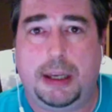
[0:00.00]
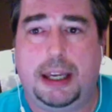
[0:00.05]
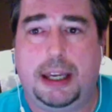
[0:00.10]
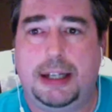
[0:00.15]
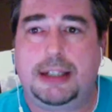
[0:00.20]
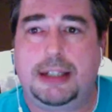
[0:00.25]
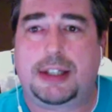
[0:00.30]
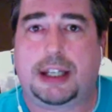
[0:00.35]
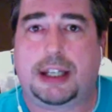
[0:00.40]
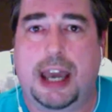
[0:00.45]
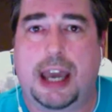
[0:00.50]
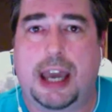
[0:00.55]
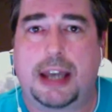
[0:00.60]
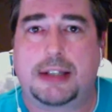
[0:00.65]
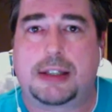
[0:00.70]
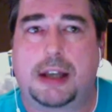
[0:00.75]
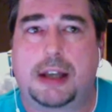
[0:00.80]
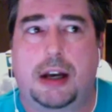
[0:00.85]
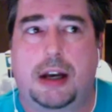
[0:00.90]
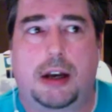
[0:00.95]
is a
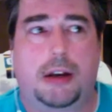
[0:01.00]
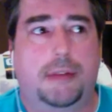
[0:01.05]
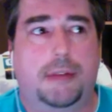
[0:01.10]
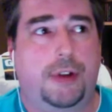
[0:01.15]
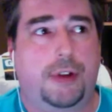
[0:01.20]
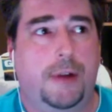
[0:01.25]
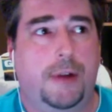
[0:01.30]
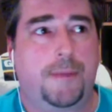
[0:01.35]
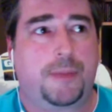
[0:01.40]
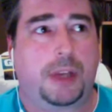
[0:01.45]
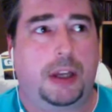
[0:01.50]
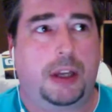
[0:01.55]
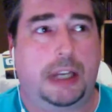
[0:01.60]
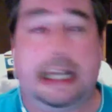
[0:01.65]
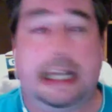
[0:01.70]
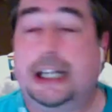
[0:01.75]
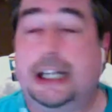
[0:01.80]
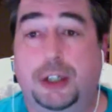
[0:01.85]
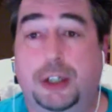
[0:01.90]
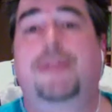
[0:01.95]
case of
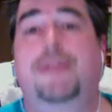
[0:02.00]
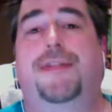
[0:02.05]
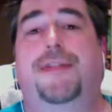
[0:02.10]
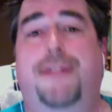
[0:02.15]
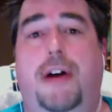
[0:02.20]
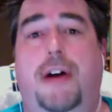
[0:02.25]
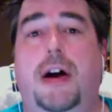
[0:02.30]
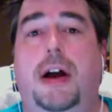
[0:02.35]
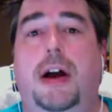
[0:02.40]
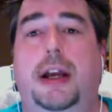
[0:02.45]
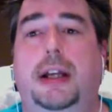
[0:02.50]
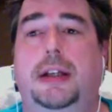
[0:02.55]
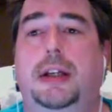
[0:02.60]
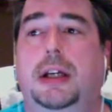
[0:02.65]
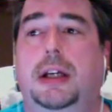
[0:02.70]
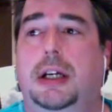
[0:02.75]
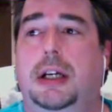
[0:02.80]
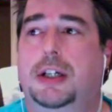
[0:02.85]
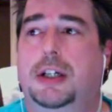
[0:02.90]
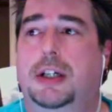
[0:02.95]
he couldn't find
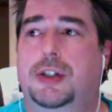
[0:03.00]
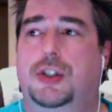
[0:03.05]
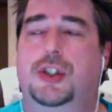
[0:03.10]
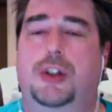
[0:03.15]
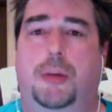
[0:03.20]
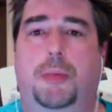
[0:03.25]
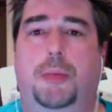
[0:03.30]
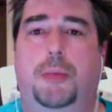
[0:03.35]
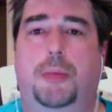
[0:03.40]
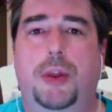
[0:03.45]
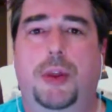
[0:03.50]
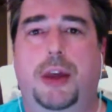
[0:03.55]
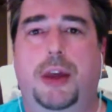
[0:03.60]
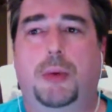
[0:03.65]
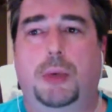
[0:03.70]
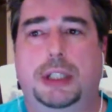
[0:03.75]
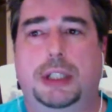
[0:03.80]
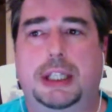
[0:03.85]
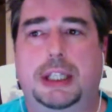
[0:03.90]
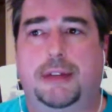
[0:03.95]
someone that
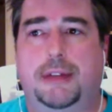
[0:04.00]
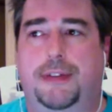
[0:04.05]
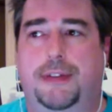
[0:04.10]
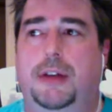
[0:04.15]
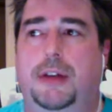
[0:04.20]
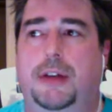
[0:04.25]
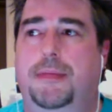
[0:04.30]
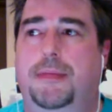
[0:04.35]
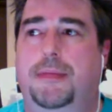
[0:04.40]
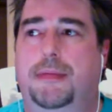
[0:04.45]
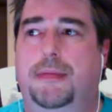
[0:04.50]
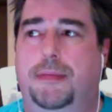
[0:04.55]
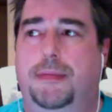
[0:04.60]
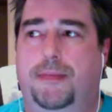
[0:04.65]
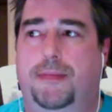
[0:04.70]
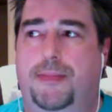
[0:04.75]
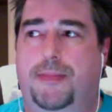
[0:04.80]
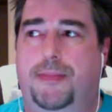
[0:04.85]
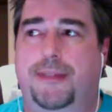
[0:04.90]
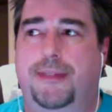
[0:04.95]
would give him
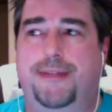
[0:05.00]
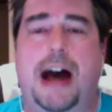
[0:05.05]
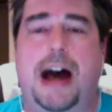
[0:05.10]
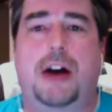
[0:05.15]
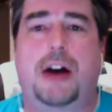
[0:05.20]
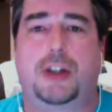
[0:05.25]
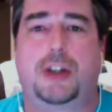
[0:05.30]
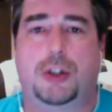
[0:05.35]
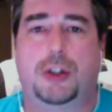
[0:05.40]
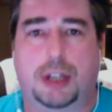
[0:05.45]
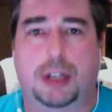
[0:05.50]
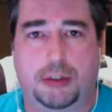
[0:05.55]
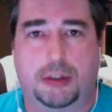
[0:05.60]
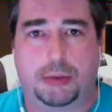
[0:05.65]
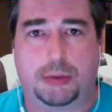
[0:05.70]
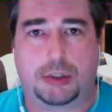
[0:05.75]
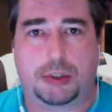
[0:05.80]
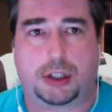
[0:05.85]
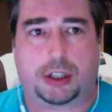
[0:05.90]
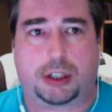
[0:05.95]
the value that he
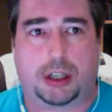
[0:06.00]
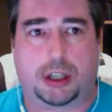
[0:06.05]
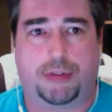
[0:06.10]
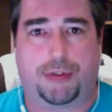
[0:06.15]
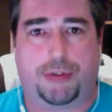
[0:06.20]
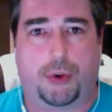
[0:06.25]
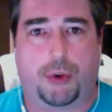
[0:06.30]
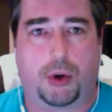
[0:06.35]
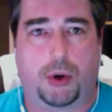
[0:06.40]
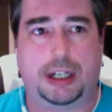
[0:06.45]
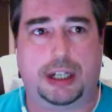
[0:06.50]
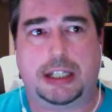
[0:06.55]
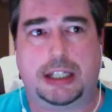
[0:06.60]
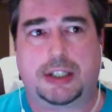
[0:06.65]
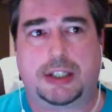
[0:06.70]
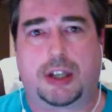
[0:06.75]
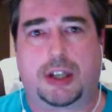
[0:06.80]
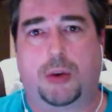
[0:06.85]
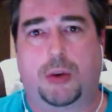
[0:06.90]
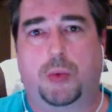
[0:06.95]
was looking for, and he's
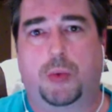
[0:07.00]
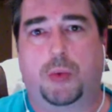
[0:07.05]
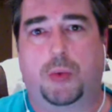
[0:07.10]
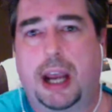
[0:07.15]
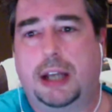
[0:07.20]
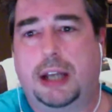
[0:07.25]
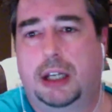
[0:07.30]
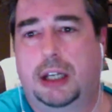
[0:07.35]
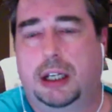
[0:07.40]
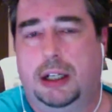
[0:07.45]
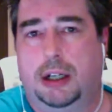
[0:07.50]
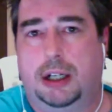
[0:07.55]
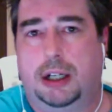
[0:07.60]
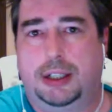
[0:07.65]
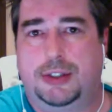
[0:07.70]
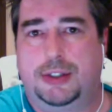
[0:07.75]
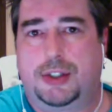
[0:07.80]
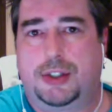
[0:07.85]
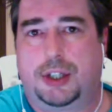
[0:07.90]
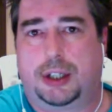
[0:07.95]
going to wait
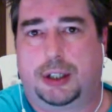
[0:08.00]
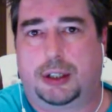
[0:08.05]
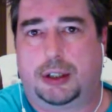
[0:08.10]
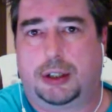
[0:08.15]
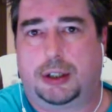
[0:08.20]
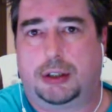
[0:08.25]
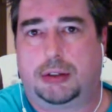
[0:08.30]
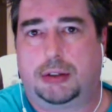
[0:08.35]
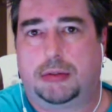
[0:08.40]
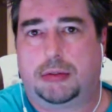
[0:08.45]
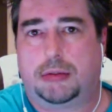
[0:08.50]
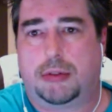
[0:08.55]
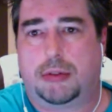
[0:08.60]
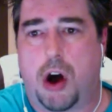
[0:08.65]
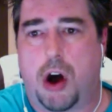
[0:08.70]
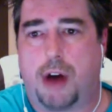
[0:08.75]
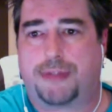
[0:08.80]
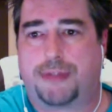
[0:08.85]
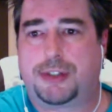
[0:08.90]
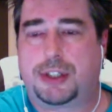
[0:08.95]
until
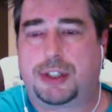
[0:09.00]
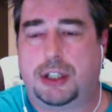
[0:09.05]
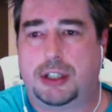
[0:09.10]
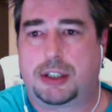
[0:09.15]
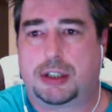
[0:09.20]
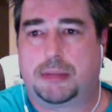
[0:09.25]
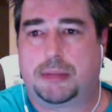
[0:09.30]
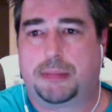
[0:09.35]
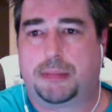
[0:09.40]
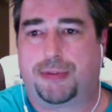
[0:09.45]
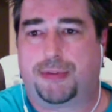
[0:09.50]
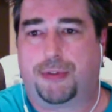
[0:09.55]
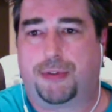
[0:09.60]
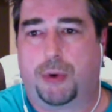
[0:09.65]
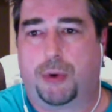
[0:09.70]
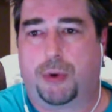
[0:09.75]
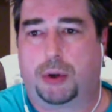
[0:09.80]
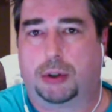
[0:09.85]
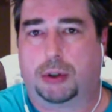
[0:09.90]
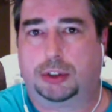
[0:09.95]
off season
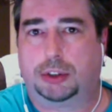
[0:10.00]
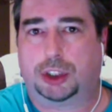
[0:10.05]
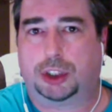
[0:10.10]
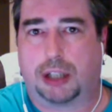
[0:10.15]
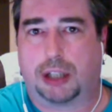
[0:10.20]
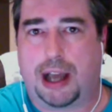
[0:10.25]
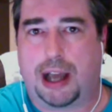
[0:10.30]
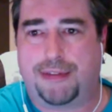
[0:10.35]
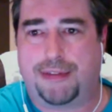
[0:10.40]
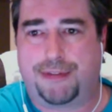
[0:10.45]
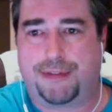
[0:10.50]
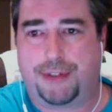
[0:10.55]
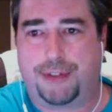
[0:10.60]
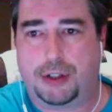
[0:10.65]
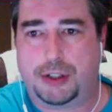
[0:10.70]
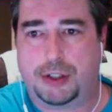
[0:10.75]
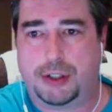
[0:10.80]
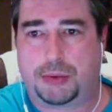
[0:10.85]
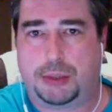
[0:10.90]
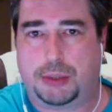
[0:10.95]
before July
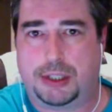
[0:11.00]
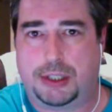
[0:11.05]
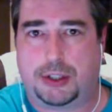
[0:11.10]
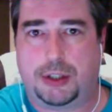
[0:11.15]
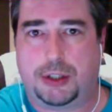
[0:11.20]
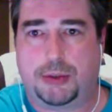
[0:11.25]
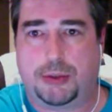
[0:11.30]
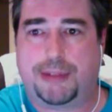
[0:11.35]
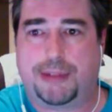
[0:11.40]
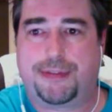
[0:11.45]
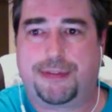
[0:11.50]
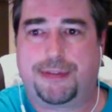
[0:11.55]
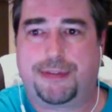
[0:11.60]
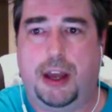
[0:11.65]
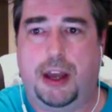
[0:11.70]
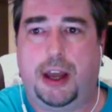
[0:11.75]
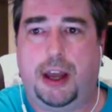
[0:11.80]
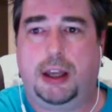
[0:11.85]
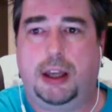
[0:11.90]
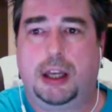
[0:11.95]
1st when he's a
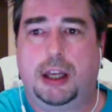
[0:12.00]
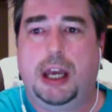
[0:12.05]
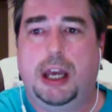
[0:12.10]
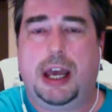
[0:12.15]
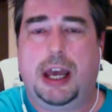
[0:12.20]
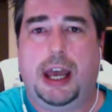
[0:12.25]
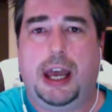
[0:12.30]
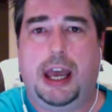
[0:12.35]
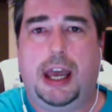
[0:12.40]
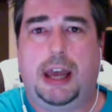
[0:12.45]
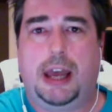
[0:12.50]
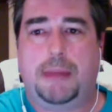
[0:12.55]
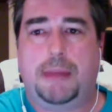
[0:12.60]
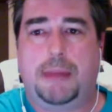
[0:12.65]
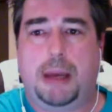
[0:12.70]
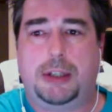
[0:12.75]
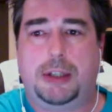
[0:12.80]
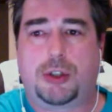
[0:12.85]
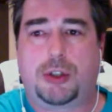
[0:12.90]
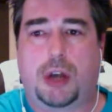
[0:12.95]
UFA, and
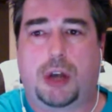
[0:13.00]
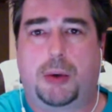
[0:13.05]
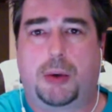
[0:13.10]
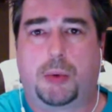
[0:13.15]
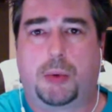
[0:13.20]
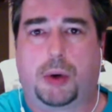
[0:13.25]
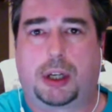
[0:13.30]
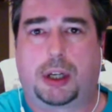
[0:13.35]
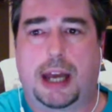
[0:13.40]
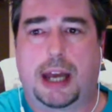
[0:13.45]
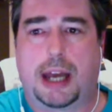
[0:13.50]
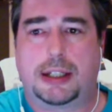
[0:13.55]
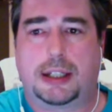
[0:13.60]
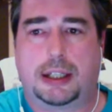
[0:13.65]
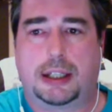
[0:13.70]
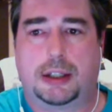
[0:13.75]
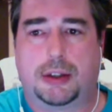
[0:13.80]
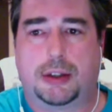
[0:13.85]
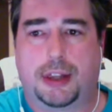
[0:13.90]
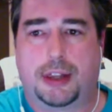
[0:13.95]
maybe try to work out a
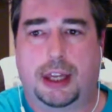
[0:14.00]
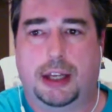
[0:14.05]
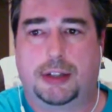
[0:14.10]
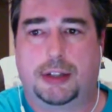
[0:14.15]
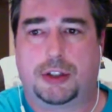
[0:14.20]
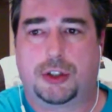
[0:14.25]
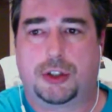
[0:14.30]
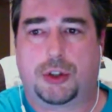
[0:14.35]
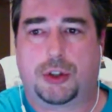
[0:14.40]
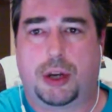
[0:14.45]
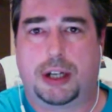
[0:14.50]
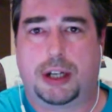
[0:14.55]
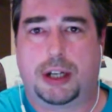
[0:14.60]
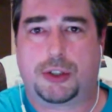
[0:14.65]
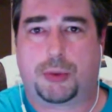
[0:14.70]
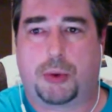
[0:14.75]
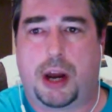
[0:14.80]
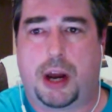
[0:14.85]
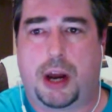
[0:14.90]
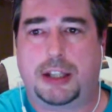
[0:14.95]
deal then to trade his
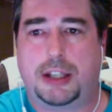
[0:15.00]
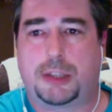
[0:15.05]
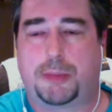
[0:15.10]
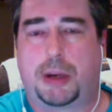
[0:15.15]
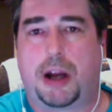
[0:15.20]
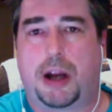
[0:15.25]
rights. But